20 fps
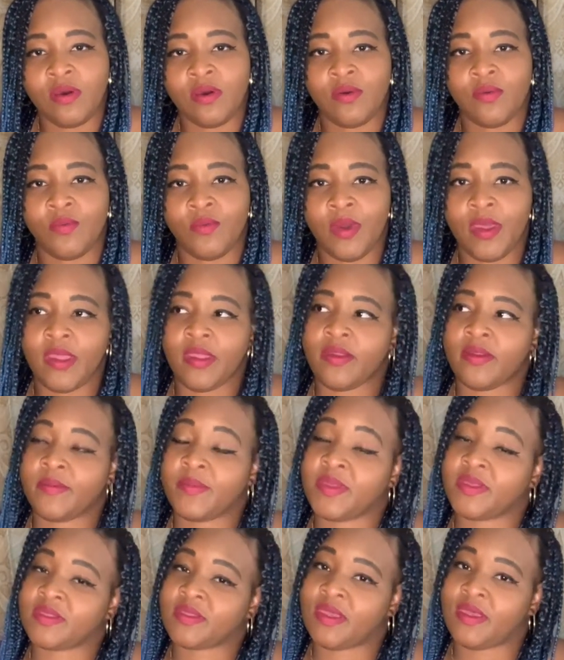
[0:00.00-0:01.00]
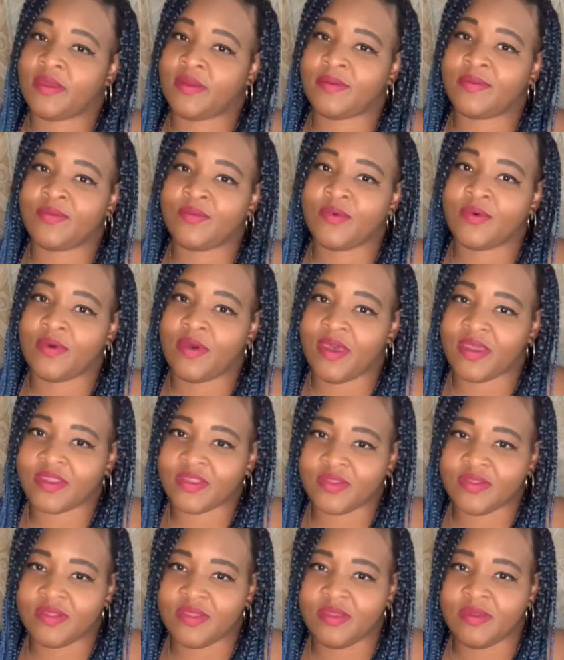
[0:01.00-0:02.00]
wear because I will
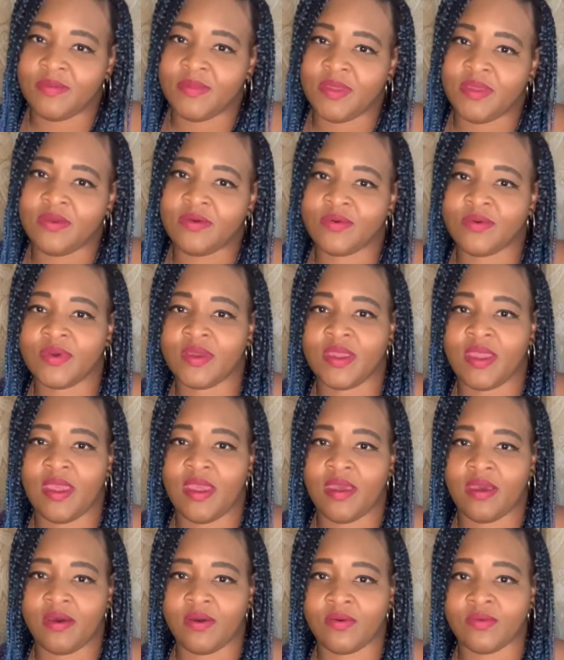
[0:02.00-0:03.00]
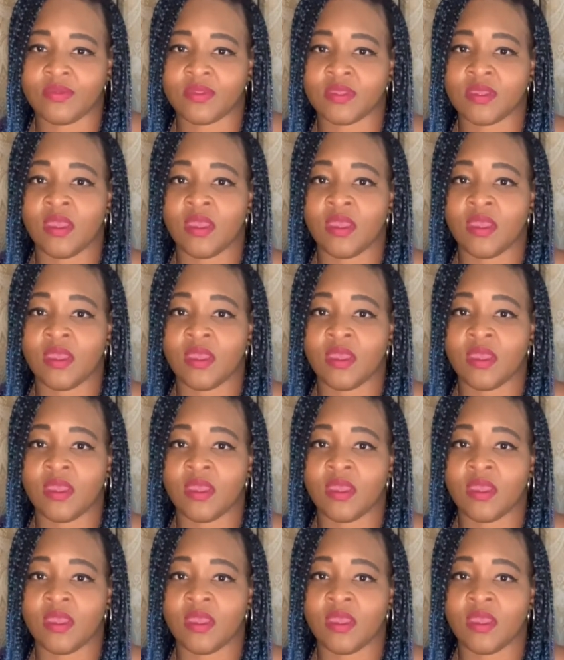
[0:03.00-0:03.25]
actually be going out.